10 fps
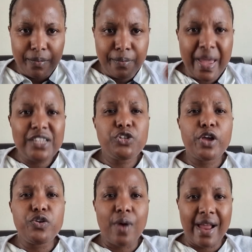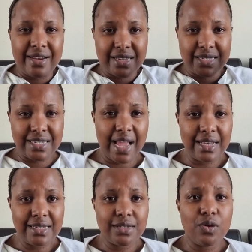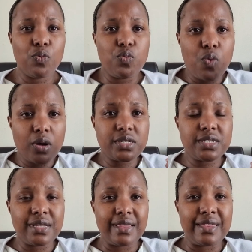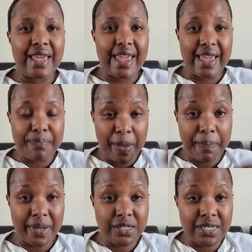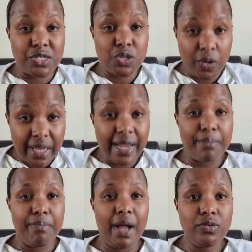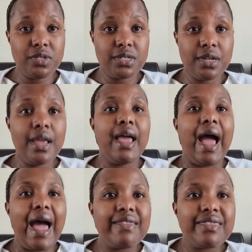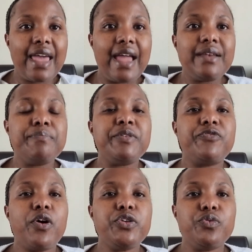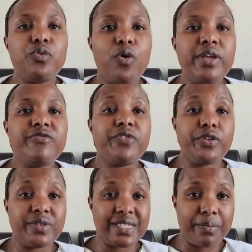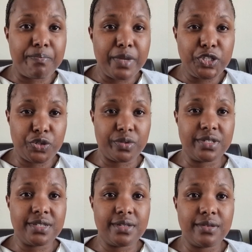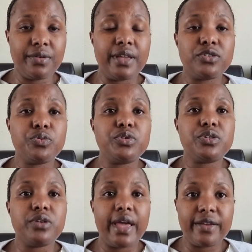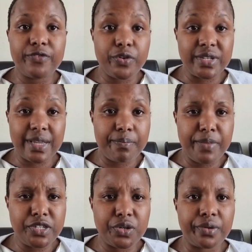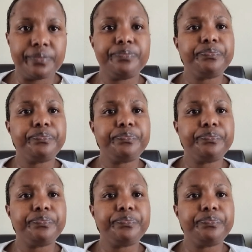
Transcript: Make sure you understand what the paper is talking about. And then before you going for your submissions, for your submission.